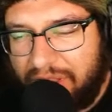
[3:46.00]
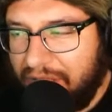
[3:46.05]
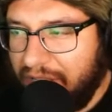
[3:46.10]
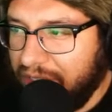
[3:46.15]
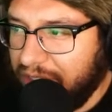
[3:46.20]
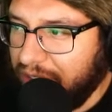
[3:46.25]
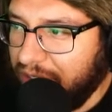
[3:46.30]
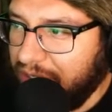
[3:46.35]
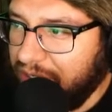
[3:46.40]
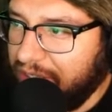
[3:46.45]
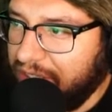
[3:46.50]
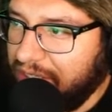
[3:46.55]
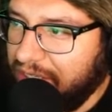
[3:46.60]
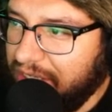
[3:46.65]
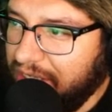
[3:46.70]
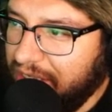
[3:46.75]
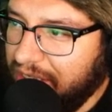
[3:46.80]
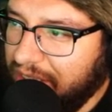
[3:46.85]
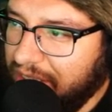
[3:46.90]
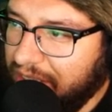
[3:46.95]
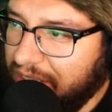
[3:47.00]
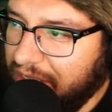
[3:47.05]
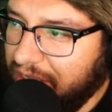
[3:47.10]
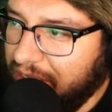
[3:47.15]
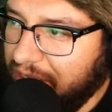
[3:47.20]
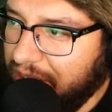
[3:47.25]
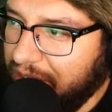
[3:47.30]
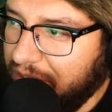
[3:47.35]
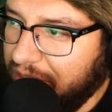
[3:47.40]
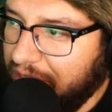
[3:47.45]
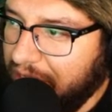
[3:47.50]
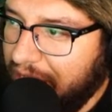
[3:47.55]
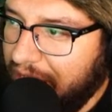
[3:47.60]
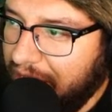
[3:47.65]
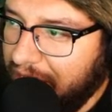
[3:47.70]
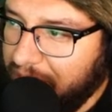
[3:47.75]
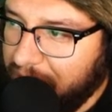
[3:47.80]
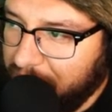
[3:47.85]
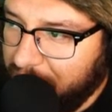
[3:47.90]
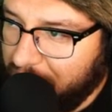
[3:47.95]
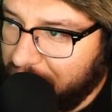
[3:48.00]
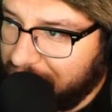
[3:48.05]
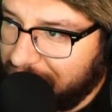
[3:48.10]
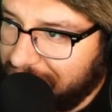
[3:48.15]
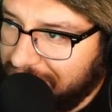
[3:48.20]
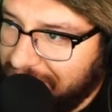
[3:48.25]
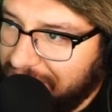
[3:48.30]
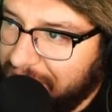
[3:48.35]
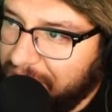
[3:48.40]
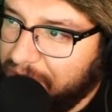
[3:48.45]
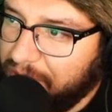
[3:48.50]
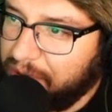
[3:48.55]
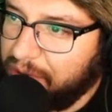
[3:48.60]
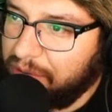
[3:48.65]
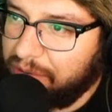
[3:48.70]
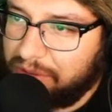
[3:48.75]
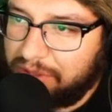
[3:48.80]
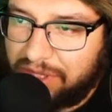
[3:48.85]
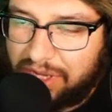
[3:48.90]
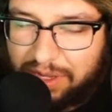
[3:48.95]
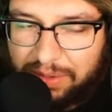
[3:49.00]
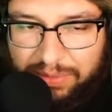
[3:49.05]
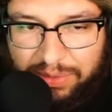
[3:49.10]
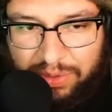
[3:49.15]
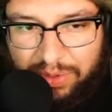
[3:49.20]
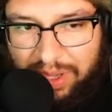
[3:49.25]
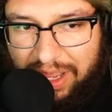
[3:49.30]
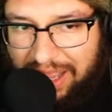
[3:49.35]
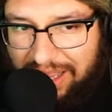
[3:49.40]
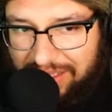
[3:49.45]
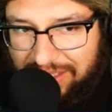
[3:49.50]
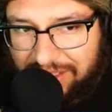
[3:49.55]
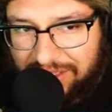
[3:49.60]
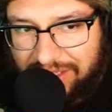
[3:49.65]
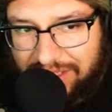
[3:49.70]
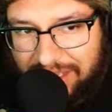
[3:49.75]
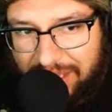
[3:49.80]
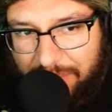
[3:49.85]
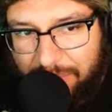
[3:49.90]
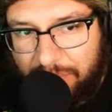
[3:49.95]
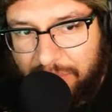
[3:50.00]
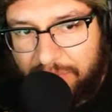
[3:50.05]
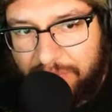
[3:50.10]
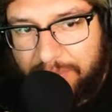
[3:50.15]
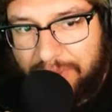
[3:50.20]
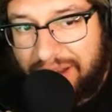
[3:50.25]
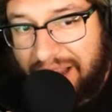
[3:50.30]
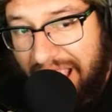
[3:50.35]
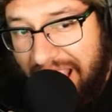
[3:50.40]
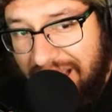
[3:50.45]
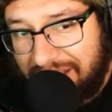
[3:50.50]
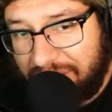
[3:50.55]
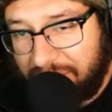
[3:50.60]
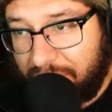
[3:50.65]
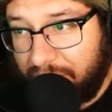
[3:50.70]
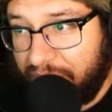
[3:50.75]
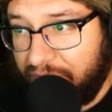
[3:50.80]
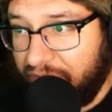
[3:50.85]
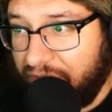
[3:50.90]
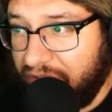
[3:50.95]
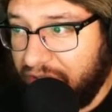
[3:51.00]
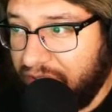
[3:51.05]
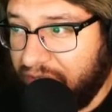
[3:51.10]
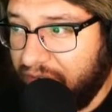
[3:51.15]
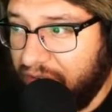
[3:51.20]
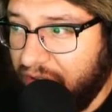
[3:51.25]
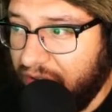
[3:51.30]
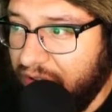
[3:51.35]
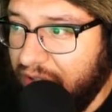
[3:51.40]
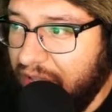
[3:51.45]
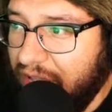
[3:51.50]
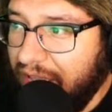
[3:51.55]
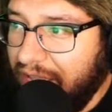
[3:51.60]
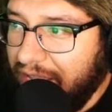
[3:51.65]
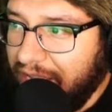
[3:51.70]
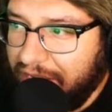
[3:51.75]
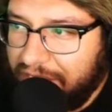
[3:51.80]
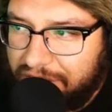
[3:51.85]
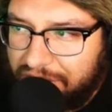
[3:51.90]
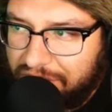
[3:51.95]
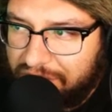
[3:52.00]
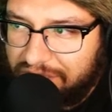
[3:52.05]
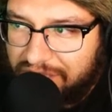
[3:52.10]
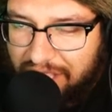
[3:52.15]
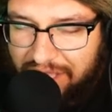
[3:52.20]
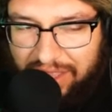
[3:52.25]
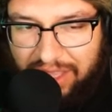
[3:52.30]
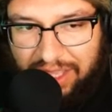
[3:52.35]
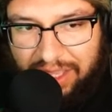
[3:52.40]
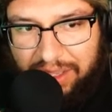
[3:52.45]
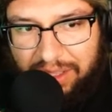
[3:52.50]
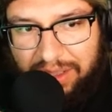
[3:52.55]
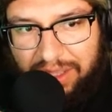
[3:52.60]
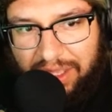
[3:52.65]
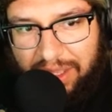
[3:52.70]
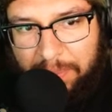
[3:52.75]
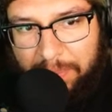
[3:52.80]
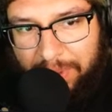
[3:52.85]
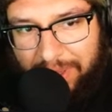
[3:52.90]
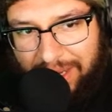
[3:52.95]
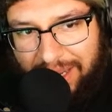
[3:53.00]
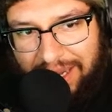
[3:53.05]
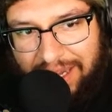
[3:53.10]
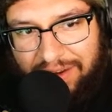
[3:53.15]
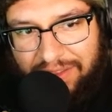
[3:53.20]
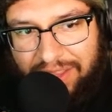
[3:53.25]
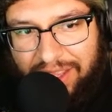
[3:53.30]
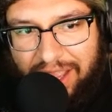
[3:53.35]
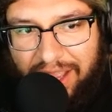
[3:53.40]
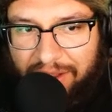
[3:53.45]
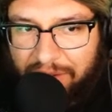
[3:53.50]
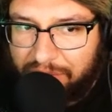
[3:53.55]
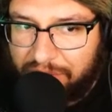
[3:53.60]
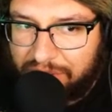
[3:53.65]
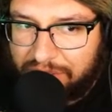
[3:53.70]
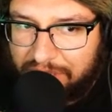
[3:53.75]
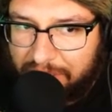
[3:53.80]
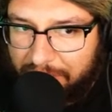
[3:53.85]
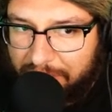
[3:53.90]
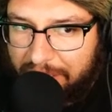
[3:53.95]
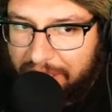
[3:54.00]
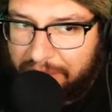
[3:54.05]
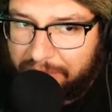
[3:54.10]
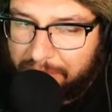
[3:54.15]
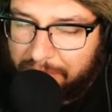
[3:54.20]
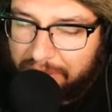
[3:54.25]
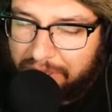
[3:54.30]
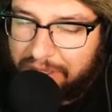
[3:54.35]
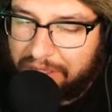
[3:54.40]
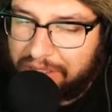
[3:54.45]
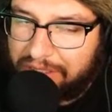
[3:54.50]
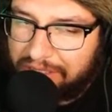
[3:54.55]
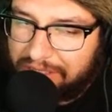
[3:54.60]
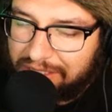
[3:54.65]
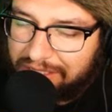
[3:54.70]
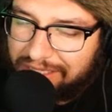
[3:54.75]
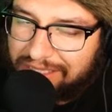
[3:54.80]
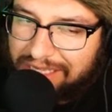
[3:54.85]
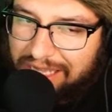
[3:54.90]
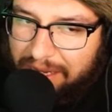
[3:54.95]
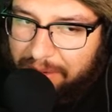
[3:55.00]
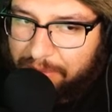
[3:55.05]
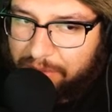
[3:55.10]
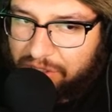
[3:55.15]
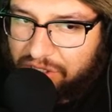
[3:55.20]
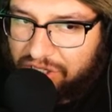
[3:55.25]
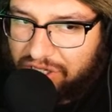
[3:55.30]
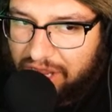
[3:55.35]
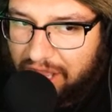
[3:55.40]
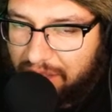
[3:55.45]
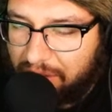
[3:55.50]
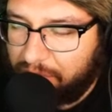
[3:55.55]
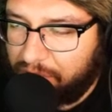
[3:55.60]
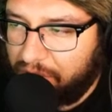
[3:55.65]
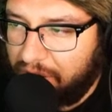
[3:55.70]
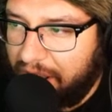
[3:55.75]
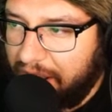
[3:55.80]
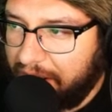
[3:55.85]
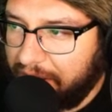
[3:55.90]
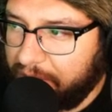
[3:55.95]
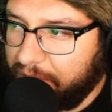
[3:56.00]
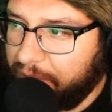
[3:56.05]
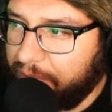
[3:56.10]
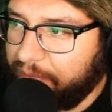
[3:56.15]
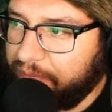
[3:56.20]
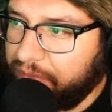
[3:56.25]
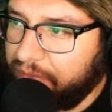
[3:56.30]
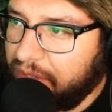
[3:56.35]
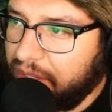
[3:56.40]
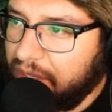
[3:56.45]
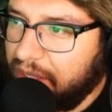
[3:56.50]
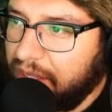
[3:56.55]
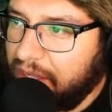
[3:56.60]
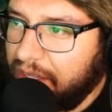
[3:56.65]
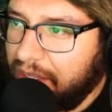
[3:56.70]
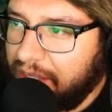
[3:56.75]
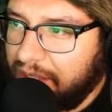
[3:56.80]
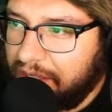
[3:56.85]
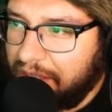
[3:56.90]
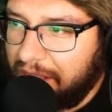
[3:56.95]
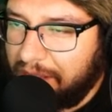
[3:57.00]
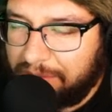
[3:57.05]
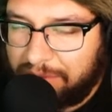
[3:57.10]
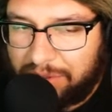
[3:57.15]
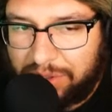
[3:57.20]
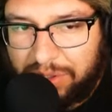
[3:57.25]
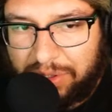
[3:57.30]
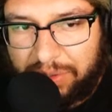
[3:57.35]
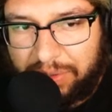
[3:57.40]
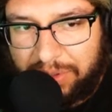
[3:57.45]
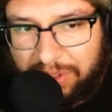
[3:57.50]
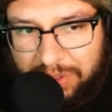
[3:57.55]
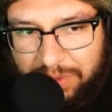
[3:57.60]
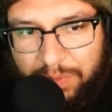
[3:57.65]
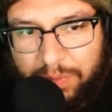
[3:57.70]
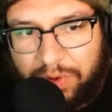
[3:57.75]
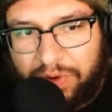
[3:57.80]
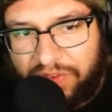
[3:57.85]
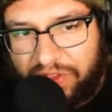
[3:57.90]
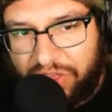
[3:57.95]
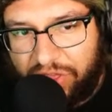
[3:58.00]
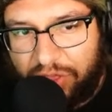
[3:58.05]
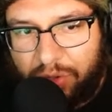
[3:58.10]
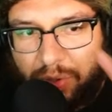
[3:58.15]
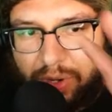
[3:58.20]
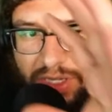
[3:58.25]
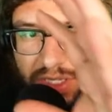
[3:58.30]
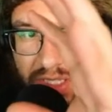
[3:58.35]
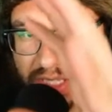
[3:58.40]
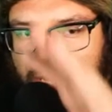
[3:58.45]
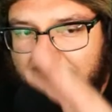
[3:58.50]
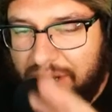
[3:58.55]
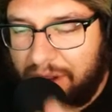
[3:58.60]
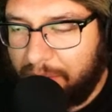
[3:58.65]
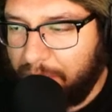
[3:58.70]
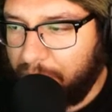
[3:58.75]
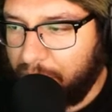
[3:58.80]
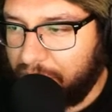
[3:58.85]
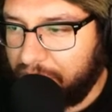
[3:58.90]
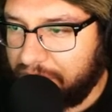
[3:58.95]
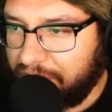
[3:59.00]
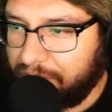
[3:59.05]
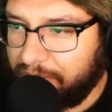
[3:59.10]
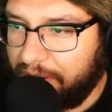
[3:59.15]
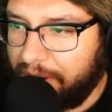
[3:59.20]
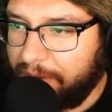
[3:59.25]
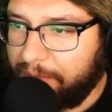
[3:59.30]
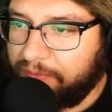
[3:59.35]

So you can see the hanging wall still goes up, so it has the same movement as a reverse fault. It's just that the plane of the angle is at a much shallower angle. So it's more of a thrusting upwards, right?